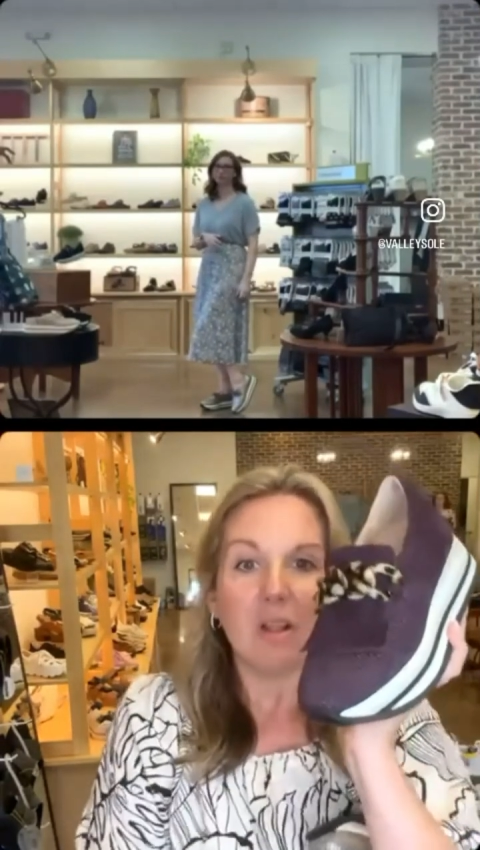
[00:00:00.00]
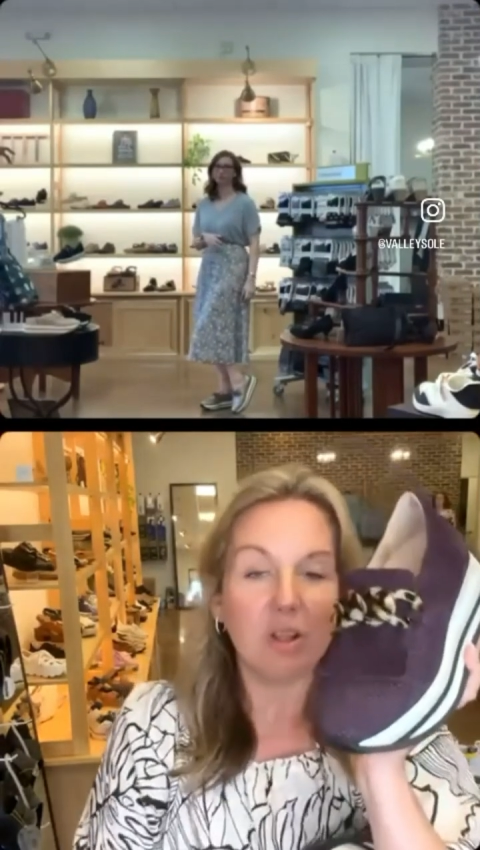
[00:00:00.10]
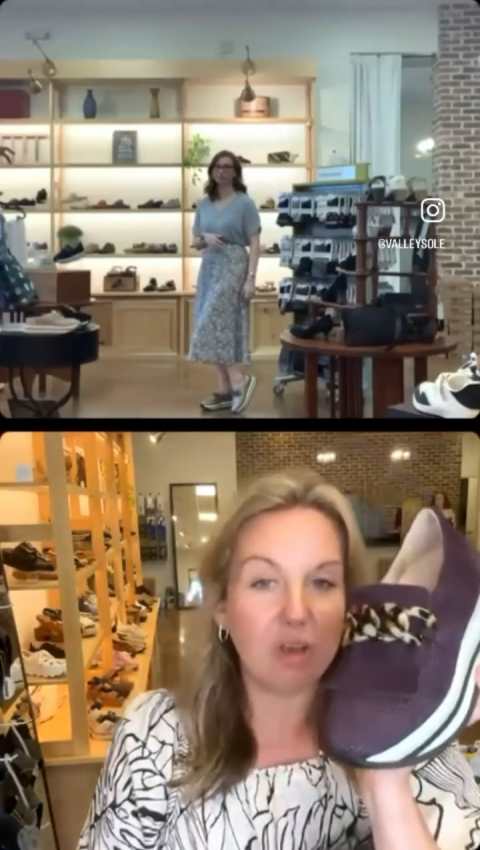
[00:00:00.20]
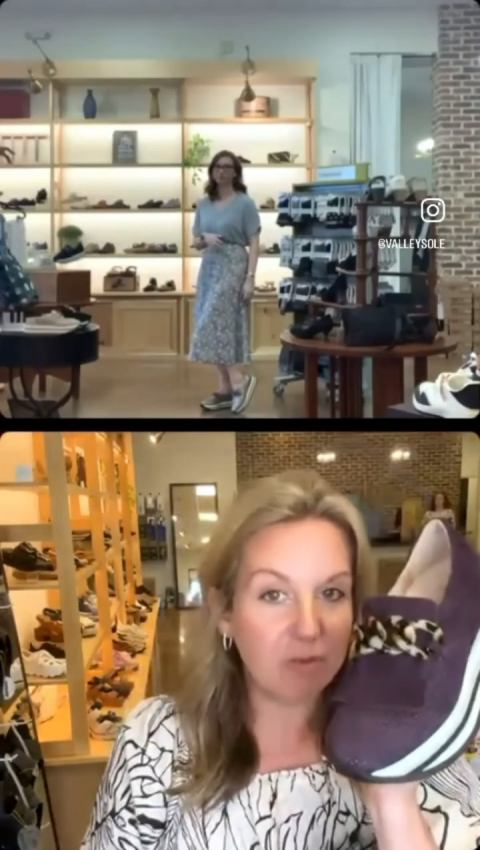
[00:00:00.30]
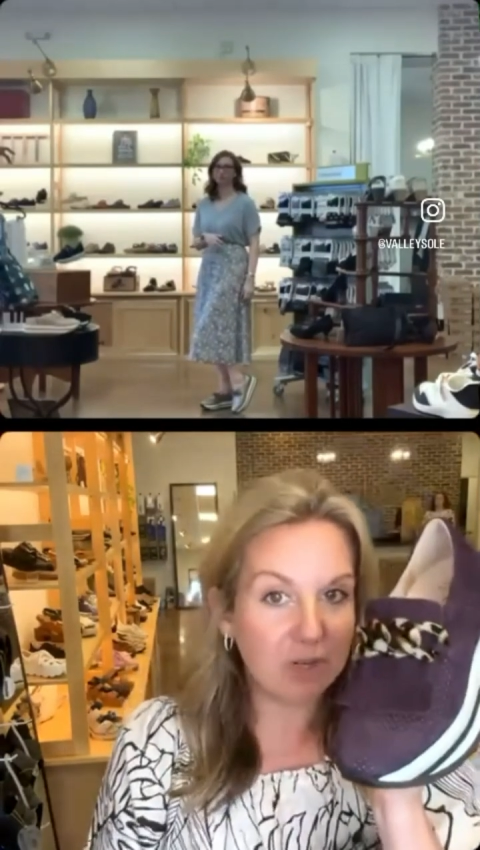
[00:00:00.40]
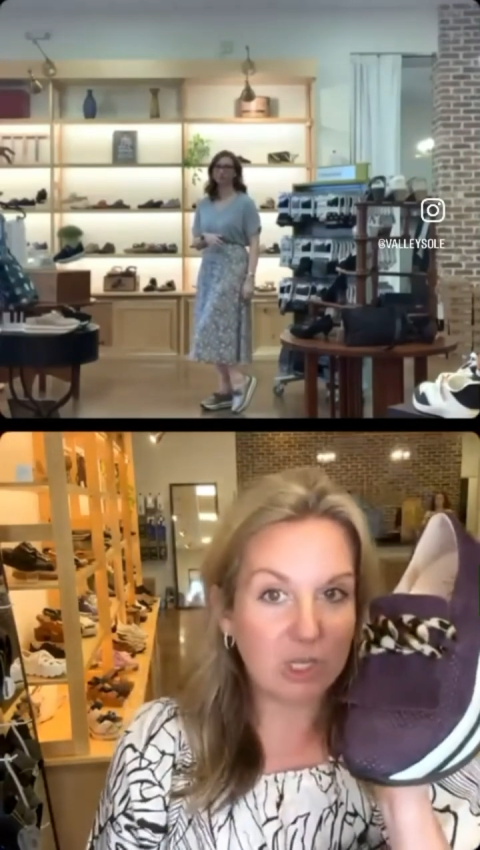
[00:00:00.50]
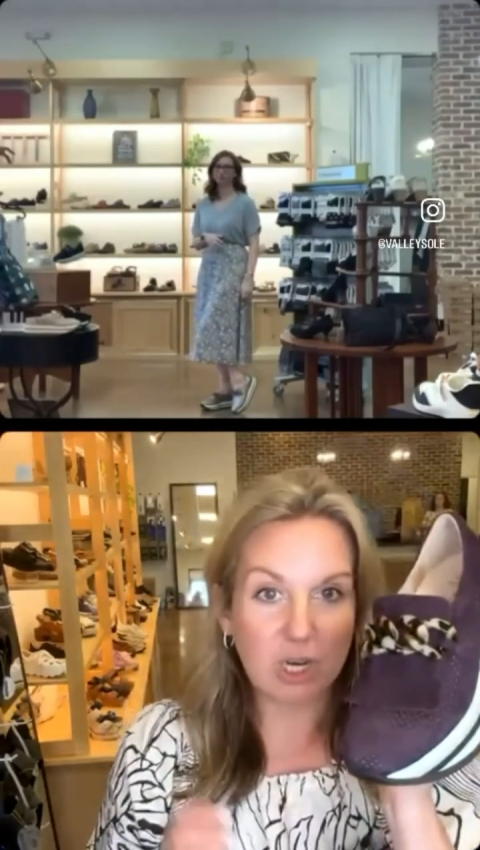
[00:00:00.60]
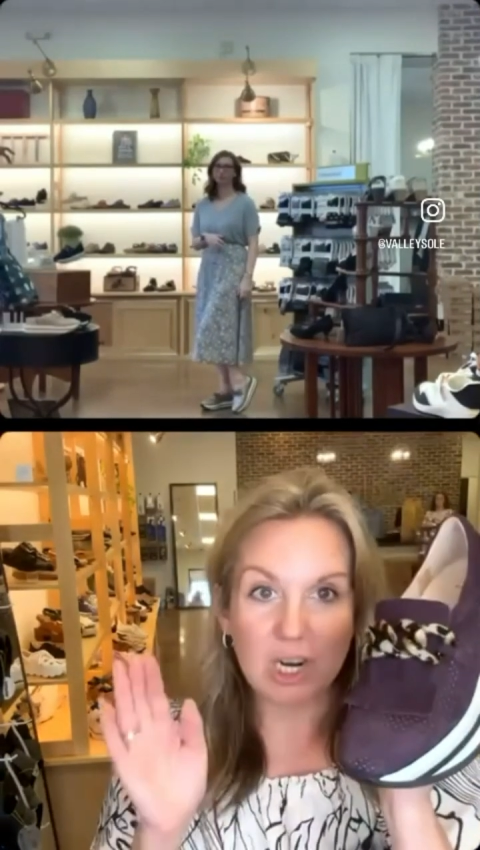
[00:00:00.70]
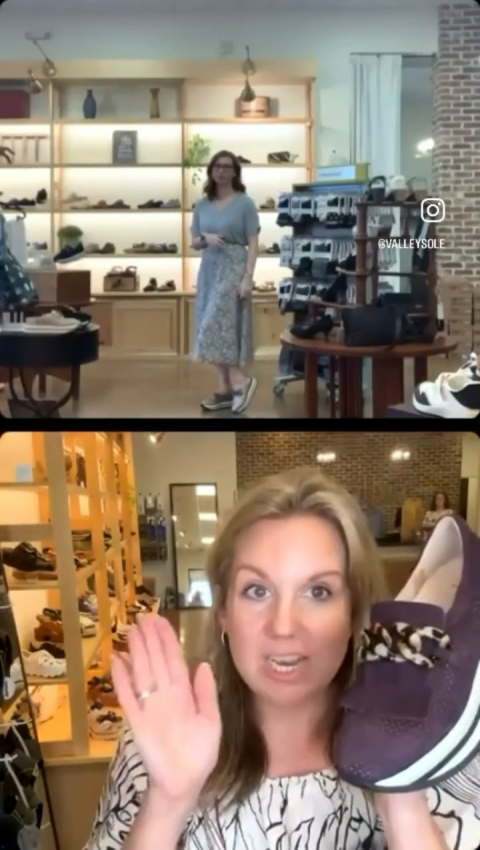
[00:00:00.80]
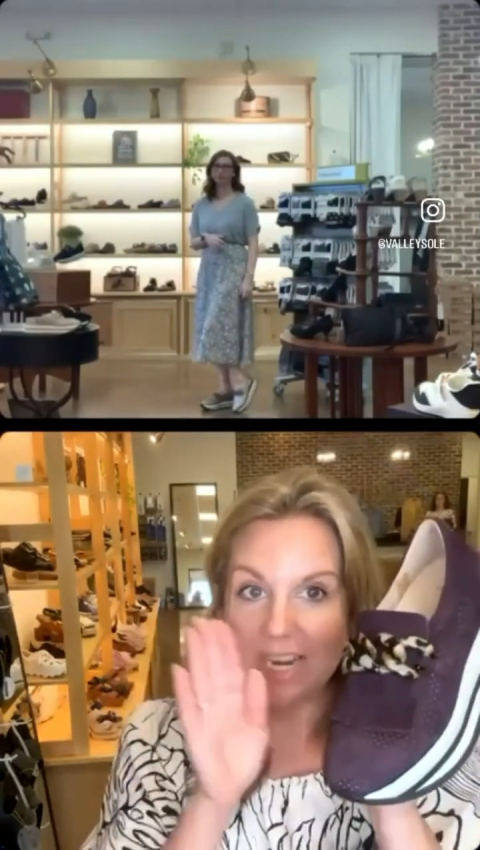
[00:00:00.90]
Loafers
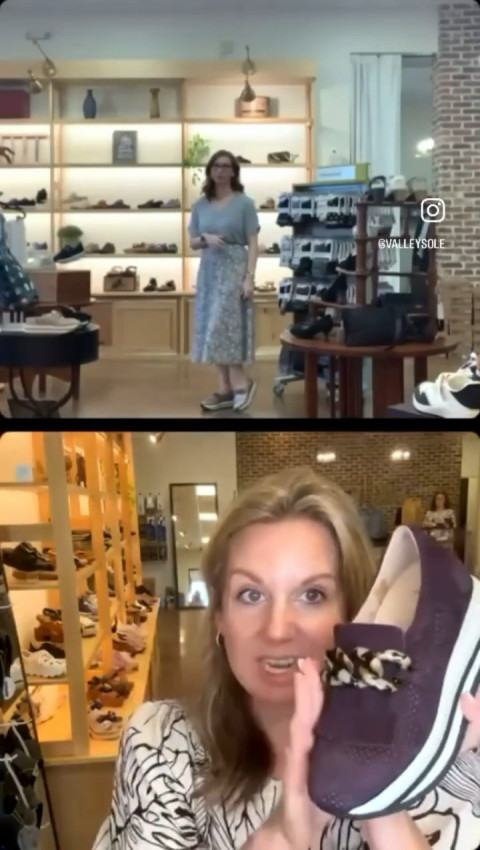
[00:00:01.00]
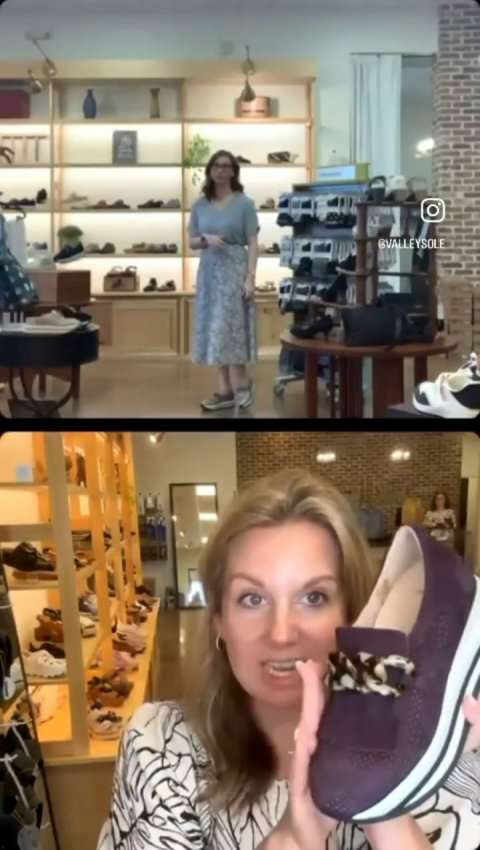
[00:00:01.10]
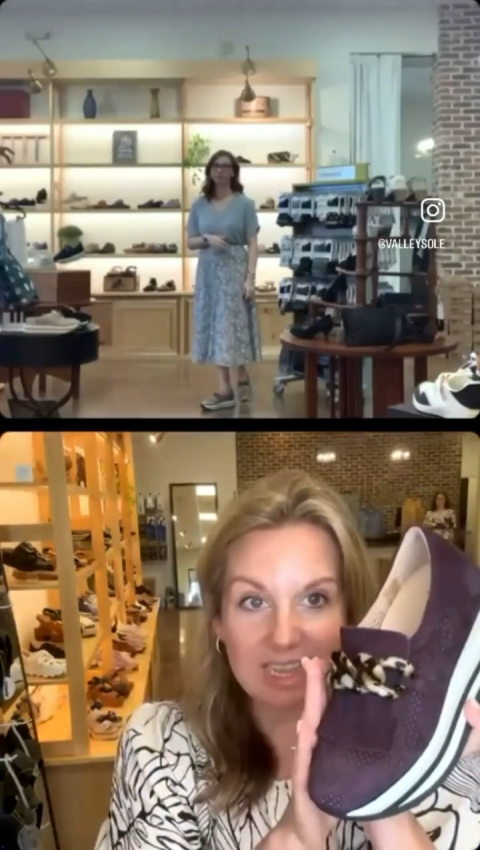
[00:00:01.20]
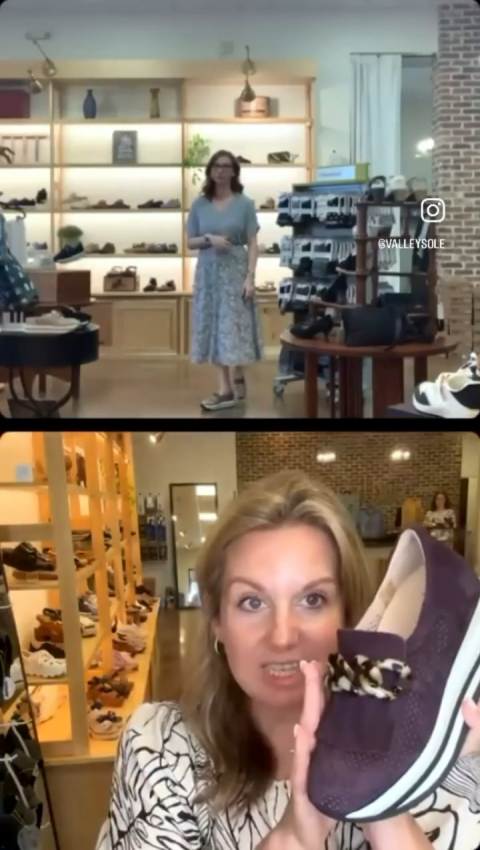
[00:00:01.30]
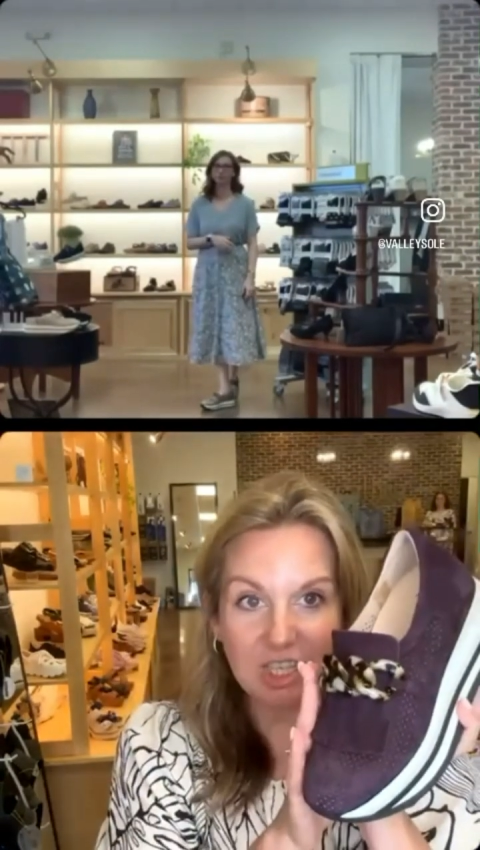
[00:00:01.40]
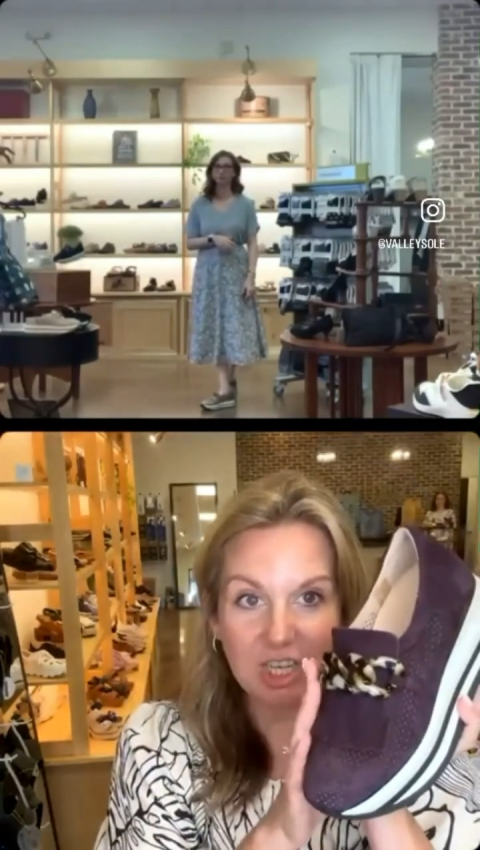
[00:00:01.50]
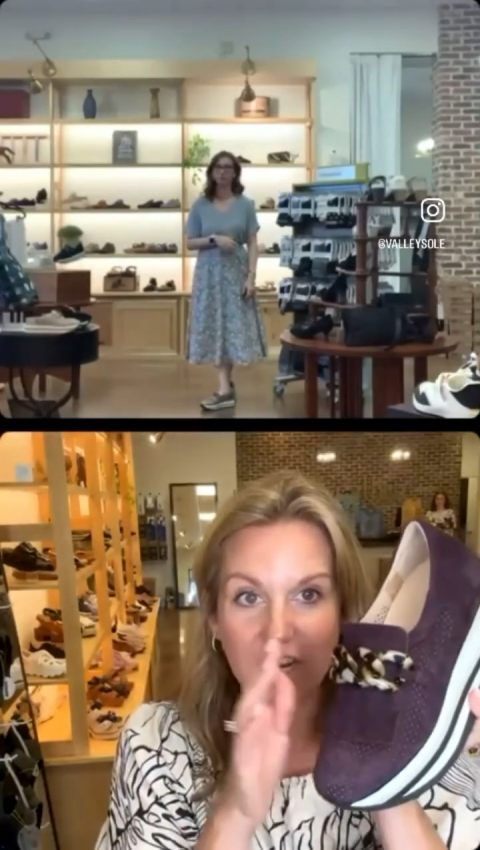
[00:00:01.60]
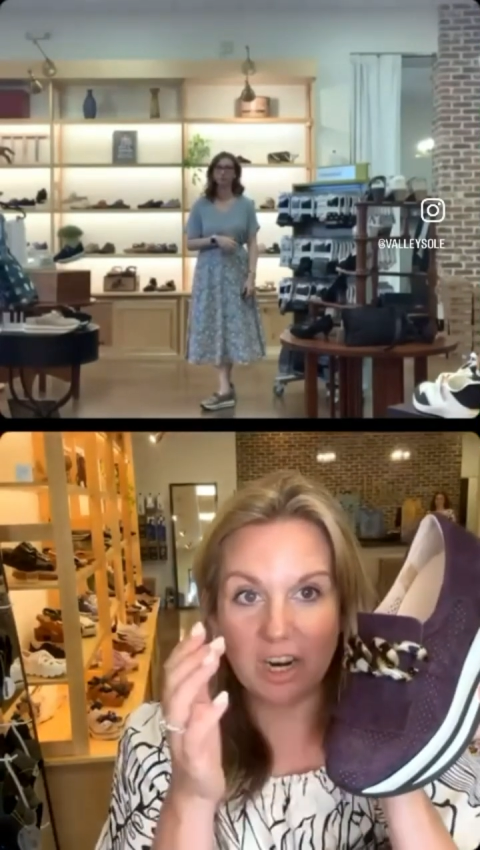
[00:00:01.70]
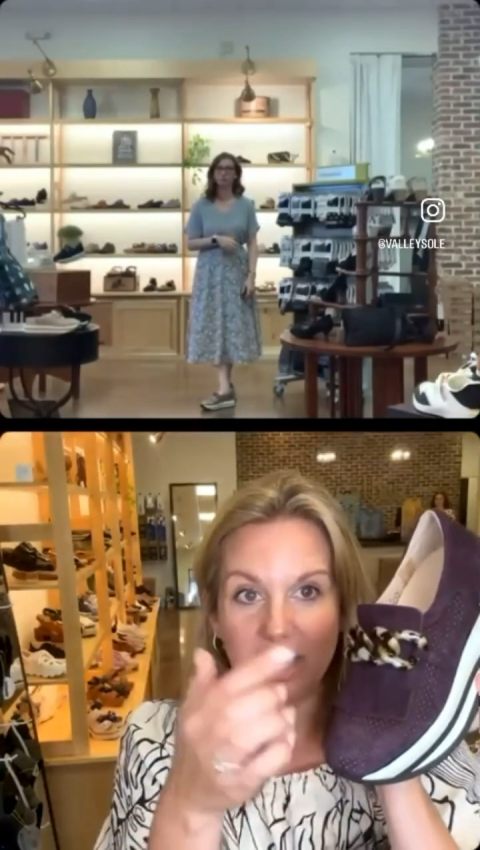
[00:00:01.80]
are in again this year